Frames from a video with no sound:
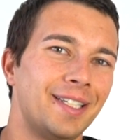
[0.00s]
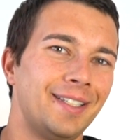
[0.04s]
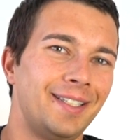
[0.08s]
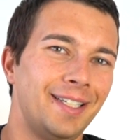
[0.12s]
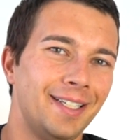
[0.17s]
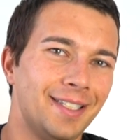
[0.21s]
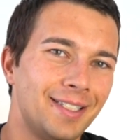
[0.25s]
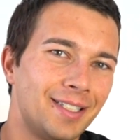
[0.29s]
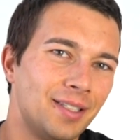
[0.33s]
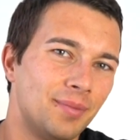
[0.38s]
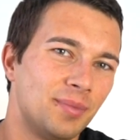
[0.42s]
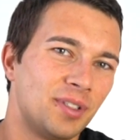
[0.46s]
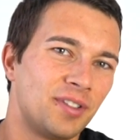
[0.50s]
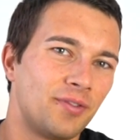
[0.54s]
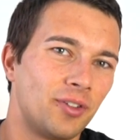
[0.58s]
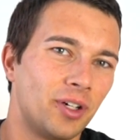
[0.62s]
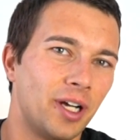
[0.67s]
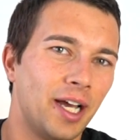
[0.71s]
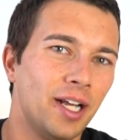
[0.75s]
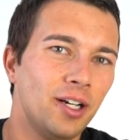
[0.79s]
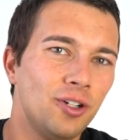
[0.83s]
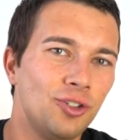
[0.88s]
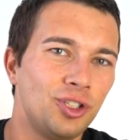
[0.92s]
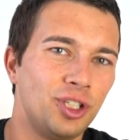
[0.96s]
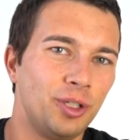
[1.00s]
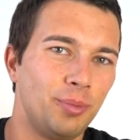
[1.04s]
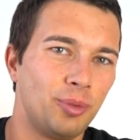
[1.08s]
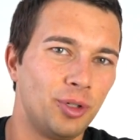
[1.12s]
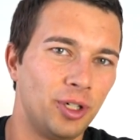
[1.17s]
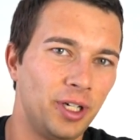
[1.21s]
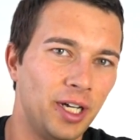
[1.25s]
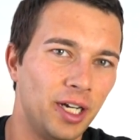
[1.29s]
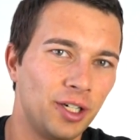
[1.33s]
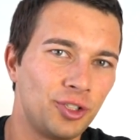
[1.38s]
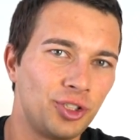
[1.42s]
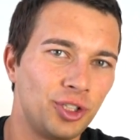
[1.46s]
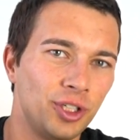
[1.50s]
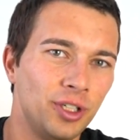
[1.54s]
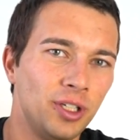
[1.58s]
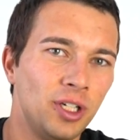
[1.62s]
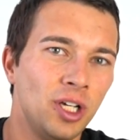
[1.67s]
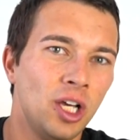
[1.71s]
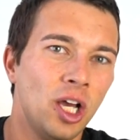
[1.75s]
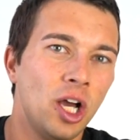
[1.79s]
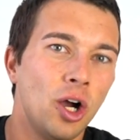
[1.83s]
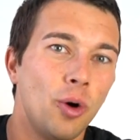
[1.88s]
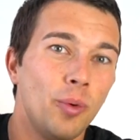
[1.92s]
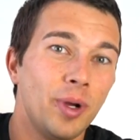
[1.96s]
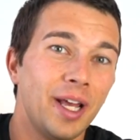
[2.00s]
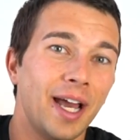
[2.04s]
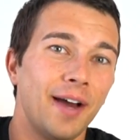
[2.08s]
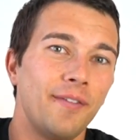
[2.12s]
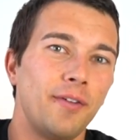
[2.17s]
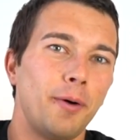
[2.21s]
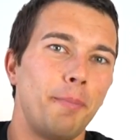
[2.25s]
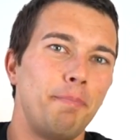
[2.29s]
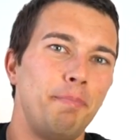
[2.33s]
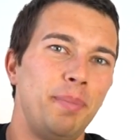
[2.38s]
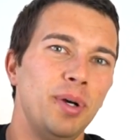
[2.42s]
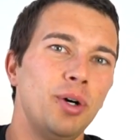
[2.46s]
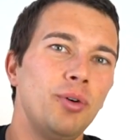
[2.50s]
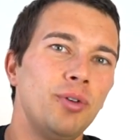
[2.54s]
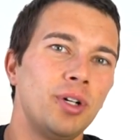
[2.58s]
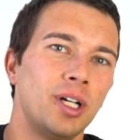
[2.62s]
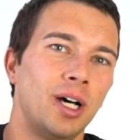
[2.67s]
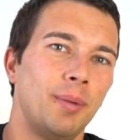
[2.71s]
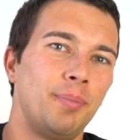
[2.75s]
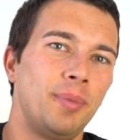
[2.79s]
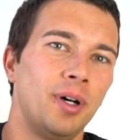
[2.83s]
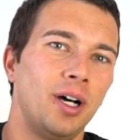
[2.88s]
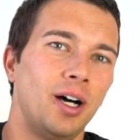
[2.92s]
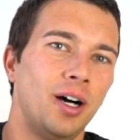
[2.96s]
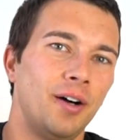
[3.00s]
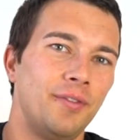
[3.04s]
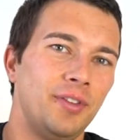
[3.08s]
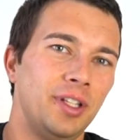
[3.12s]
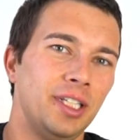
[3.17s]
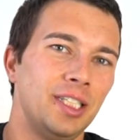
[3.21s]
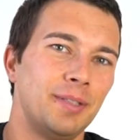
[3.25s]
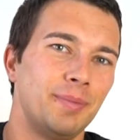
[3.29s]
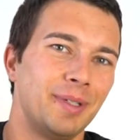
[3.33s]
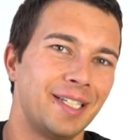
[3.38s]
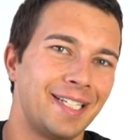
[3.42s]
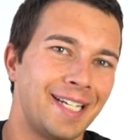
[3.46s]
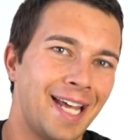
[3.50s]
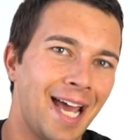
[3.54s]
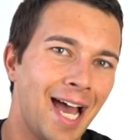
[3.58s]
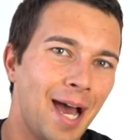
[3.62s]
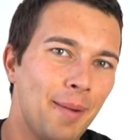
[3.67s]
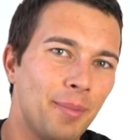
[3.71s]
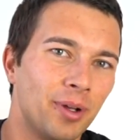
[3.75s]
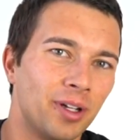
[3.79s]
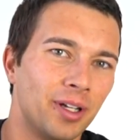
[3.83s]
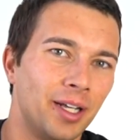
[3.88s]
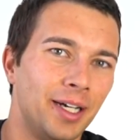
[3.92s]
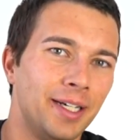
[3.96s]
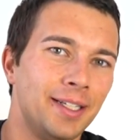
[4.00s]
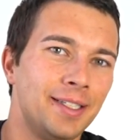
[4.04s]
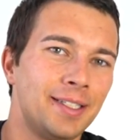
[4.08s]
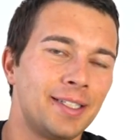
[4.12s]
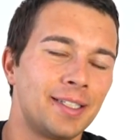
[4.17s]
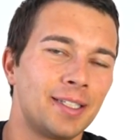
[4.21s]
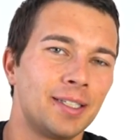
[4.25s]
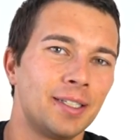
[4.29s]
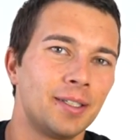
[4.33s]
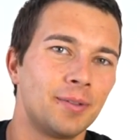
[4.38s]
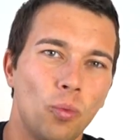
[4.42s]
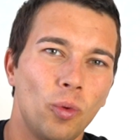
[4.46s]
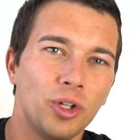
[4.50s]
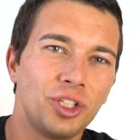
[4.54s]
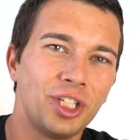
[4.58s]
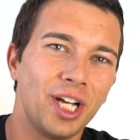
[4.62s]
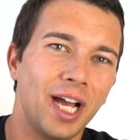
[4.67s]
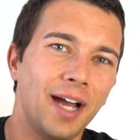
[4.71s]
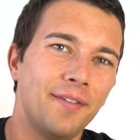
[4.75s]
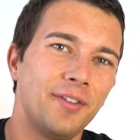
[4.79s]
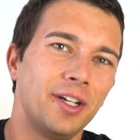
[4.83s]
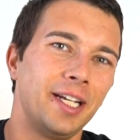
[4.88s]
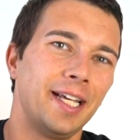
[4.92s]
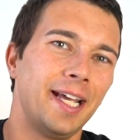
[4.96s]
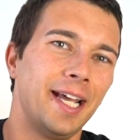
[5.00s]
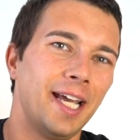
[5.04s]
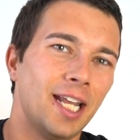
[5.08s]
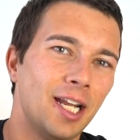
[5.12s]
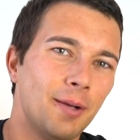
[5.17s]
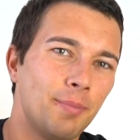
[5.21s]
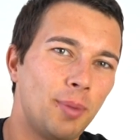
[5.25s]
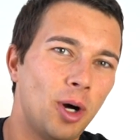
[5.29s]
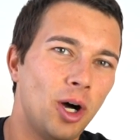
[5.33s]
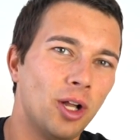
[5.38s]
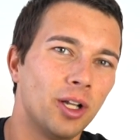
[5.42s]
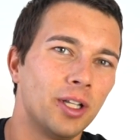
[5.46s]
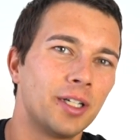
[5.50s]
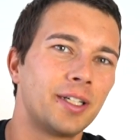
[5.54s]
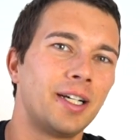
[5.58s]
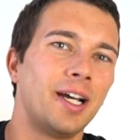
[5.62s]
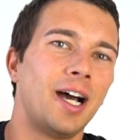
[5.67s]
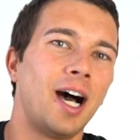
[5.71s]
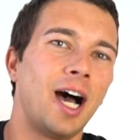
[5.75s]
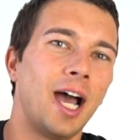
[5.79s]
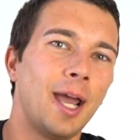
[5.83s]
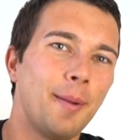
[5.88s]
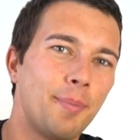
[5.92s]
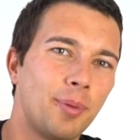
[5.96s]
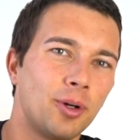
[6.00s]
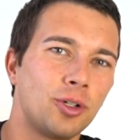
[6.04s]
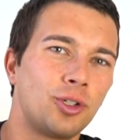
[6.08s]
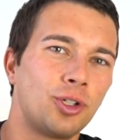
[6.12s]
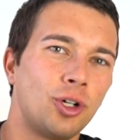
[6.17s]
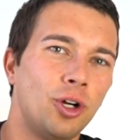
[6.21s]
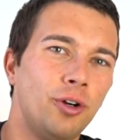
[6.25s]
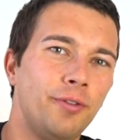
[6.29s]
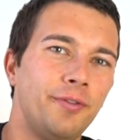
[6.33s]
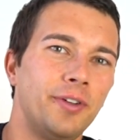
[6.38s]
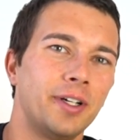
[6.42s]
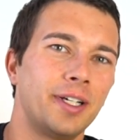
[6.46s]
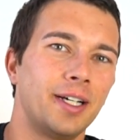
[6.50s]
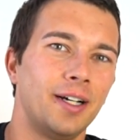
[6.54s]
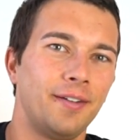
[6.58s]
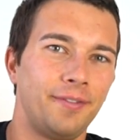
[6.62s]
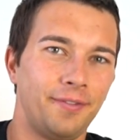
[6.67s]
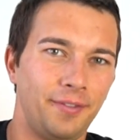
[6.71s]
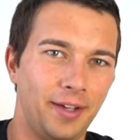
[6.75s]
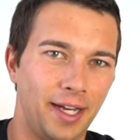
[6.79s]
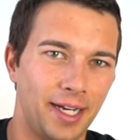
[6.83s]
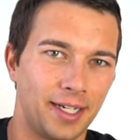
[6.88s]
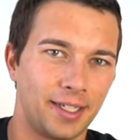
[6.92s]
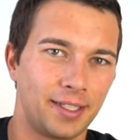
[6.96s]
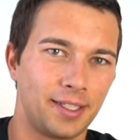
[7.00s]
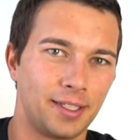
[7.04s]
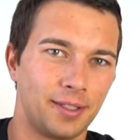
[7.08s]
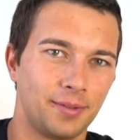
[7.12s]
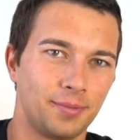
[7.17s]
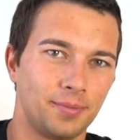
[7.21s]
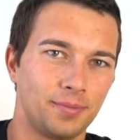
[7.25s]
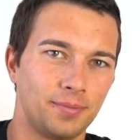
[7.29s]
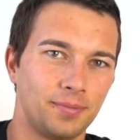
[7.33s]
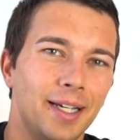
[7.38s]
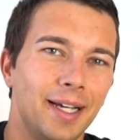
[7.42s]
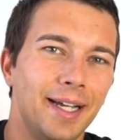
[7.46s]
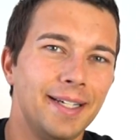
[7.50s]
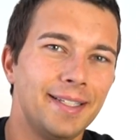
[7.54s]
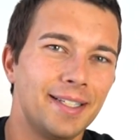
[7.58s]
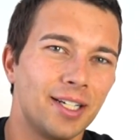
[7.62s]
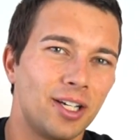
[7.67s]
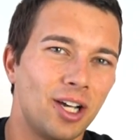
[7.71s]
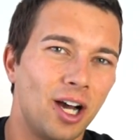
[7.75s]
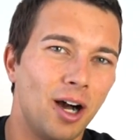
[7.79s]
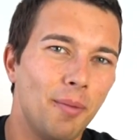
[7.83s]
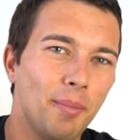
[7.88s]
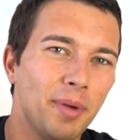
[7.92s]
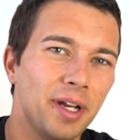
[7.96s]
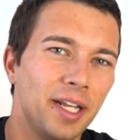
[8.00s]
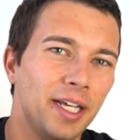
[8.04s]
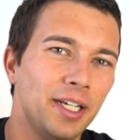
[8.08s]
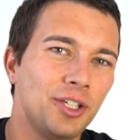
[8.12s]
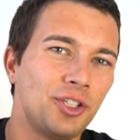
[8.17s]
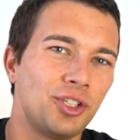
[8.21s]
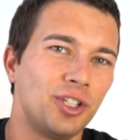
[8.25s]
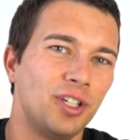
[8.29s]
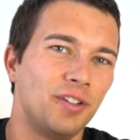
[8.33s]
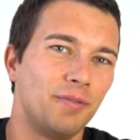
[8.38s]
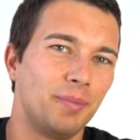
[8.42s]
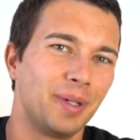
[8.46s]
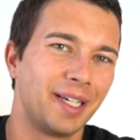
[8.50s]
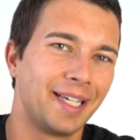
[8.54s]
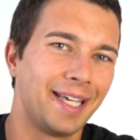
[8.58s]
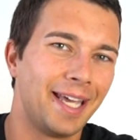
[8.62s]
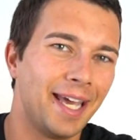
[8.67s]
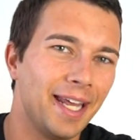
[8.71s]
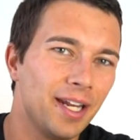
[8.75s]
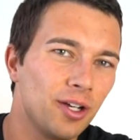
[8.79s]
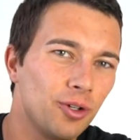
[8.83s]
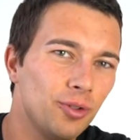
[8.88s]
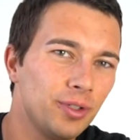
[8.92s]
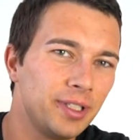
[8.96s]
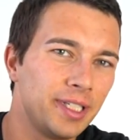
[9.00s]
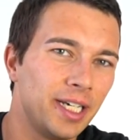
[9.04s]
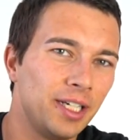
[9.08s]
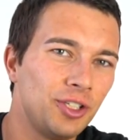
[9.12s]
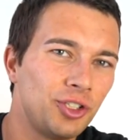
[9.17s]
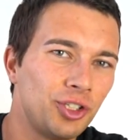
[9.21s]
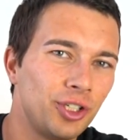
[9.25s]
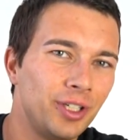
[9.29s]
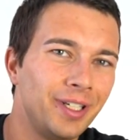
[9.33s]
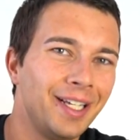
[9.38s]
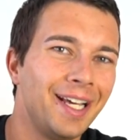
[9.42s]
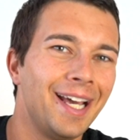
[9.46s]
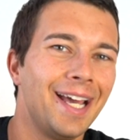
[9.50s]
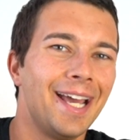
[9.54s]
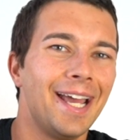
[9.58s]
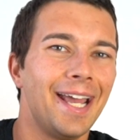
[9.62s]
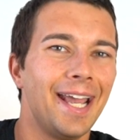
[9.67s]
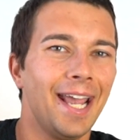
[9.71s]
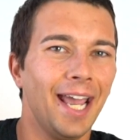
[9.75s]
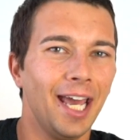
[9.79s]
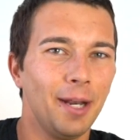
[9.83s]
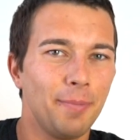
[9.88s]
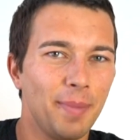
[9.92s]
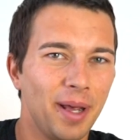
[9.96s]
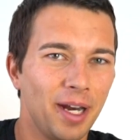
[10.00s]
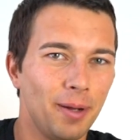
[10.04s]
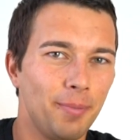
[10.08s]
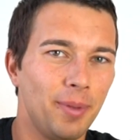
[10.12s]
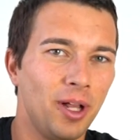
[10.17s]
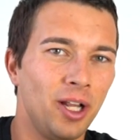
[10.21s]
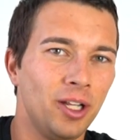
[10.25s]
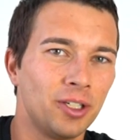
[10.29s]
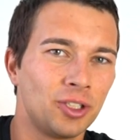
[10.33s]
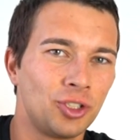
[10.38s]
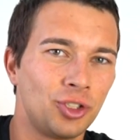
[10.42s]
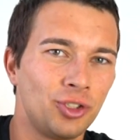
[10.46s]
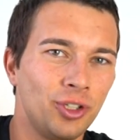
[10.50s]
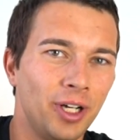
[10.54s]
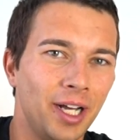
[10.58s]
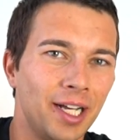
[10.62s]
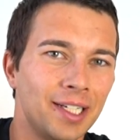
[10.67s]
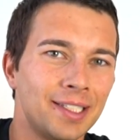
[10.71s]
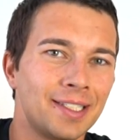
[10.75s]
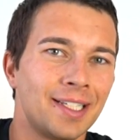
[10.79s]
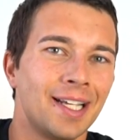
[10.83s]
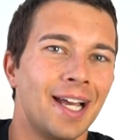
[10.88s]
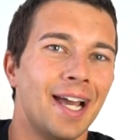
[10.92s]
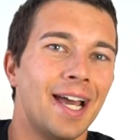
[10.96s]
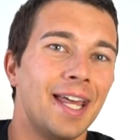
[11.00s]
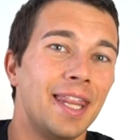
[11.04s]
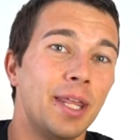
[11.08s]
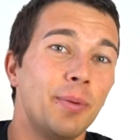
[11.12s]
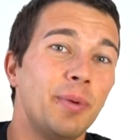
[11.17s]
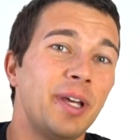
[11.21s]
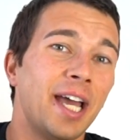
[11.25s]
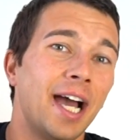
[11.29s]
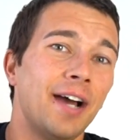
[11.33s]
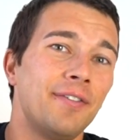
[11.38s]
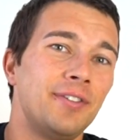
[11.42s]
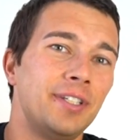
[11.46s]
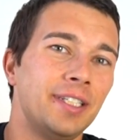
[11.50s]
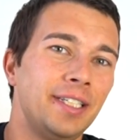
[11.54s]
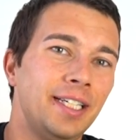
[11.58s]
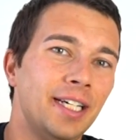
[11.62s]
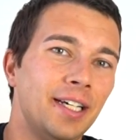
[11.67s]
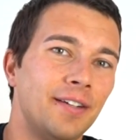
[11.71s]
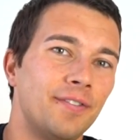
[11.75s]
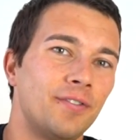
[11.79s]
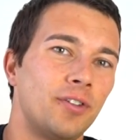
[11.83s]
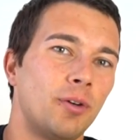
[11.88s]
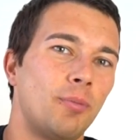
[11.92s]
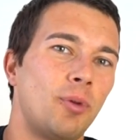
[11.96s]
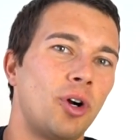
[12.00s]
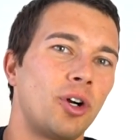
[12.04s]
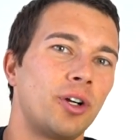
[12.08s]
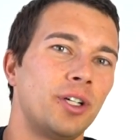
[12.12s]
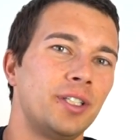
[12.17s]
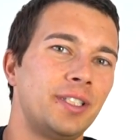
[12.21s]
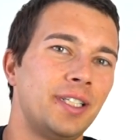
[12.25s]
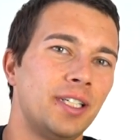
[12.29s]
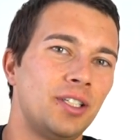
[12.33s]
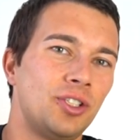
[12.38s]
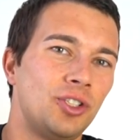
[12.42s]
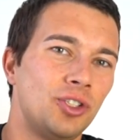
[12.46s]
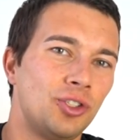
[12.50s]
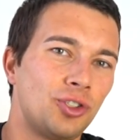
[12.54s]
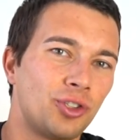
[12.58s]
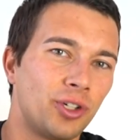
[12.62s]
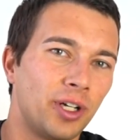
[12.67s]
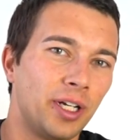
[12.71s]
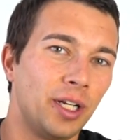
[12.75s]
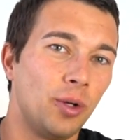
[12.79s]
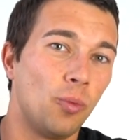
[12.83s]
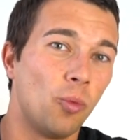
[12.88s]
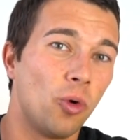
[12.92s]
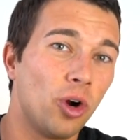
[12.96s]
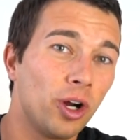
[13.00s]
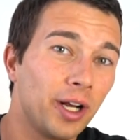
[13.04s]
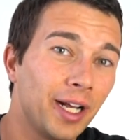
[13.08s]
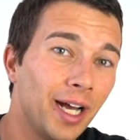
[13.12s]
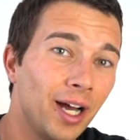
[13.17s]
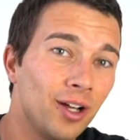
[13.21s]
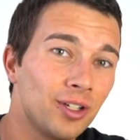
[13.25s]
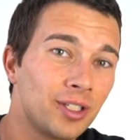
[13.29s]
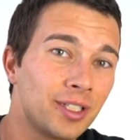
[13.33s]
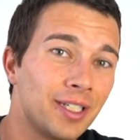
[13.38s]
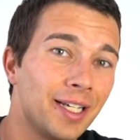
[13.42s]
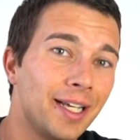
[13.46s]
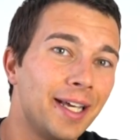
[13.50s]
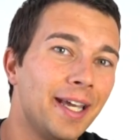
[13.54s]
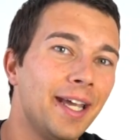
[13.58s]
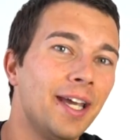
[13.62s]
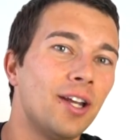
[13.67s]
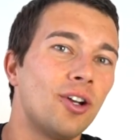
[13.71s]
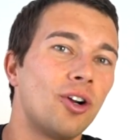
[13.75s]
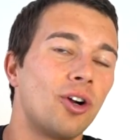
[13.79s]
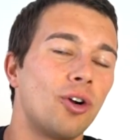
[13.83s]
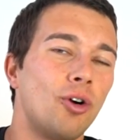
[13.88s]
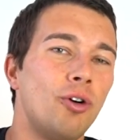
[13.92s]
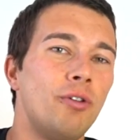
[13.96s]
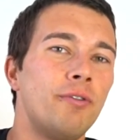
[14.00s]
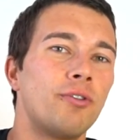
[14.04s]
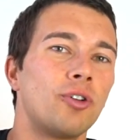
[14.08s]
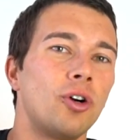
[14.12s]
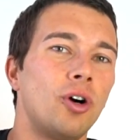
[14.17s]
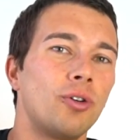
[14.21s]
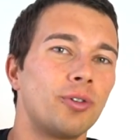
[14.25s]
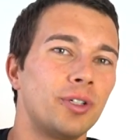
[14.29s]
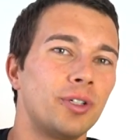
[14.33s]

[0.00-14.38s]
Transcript: systems for energy production, we have a buildup of these metabolites which have an anabolic hypertrophic effect. It's a combination of mechanical tension and metabolic stress that we have to get from our resistance training workouts and our overall